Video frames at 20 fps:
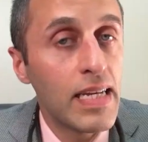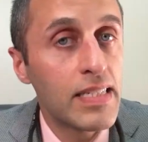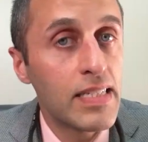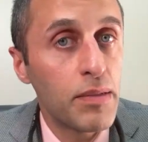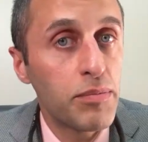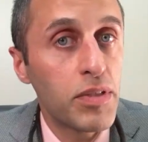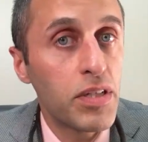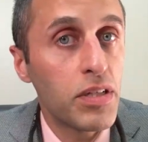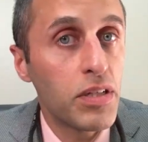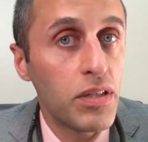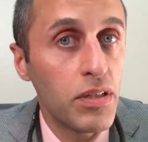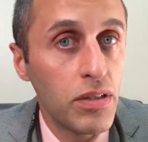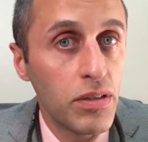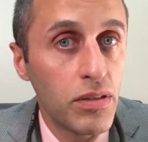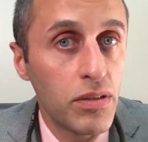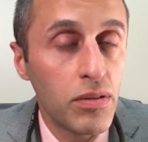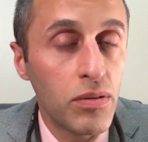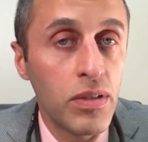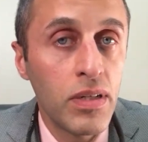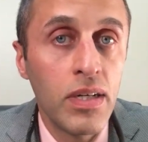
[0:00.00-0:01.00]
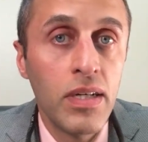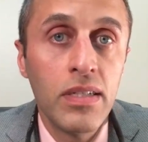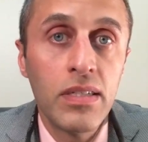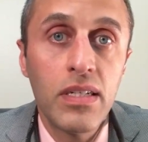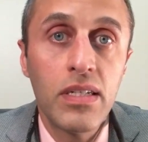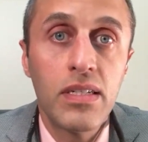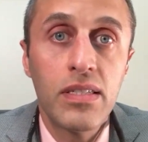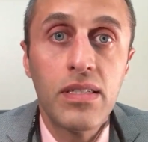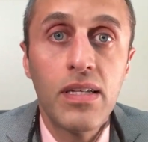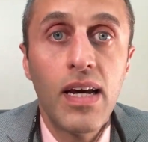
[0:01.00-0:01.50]
It's up to you to
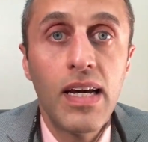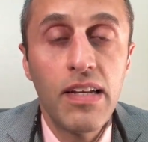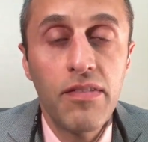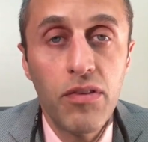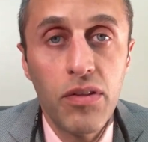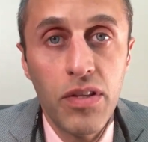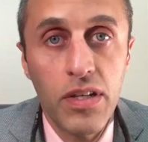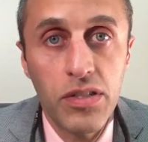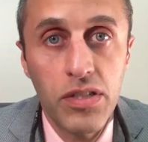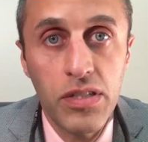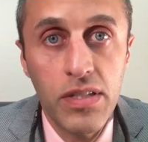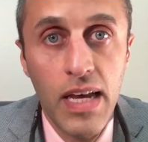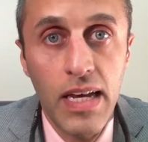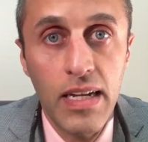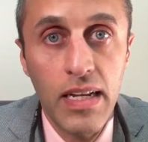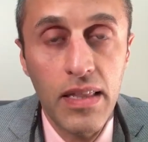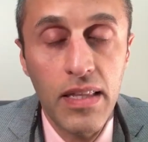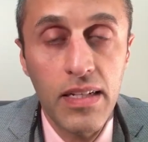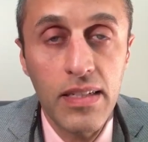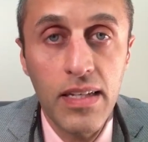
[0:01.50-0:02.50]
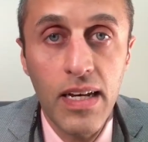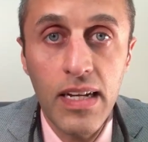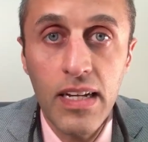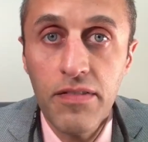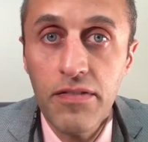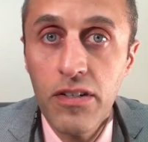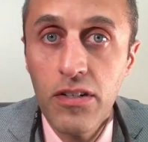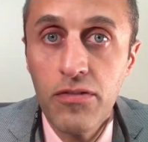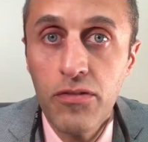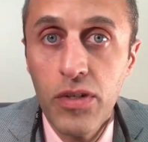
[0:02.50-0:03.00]
decide if you think she's had anything done,
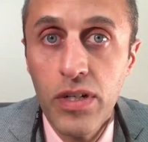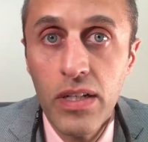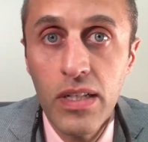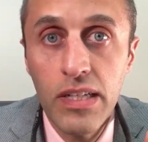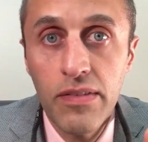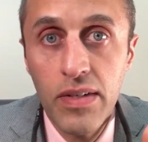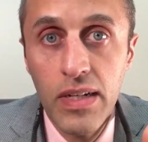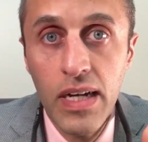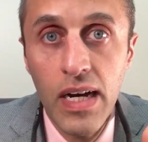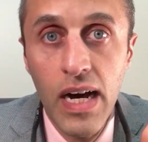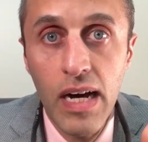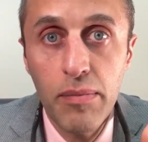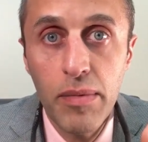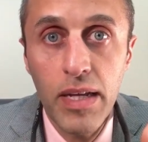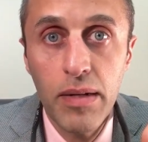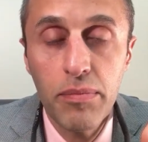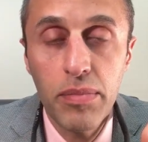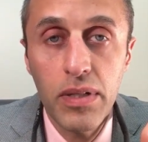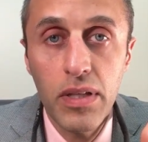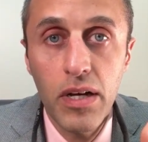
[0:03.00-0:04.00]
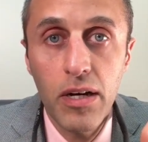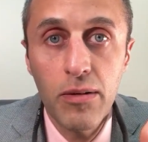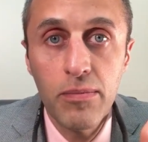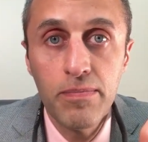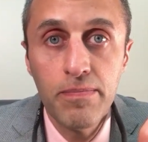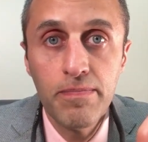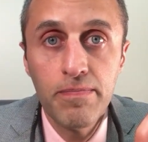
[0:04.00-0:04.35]
and feel free to leave a comment below.